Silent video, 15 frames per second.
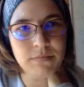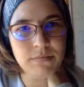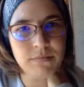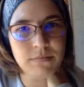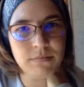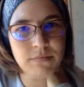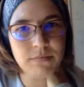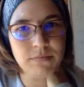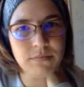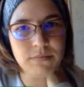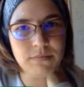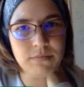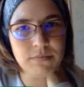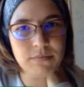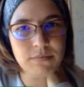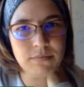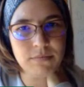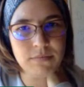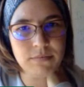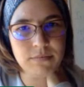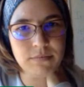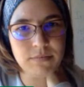
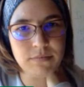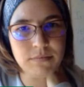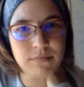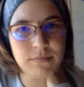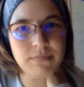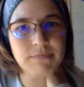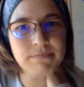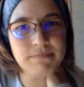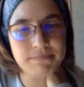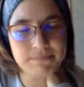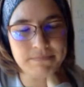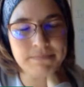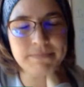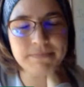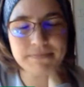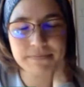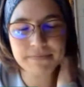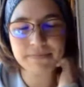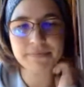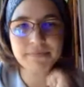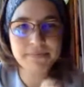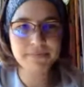
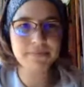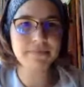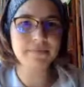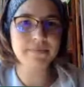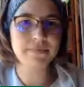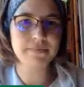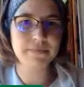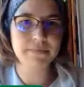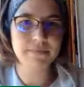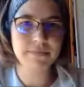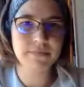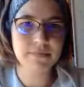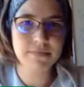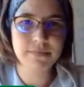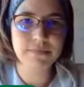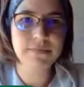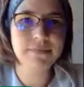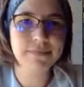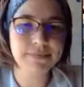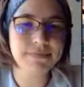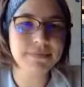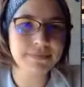
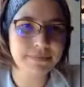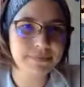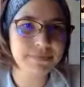(not speaking)